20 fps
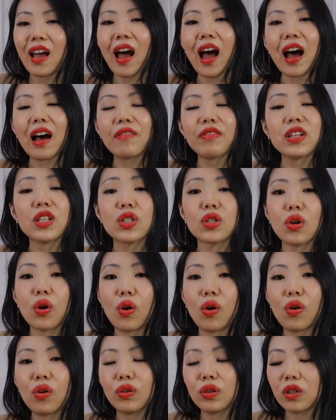have its
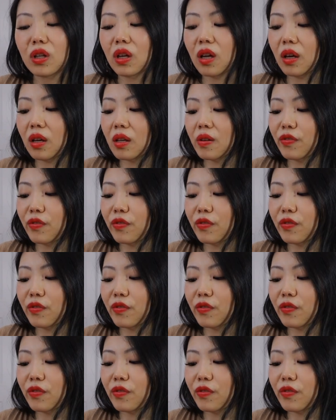own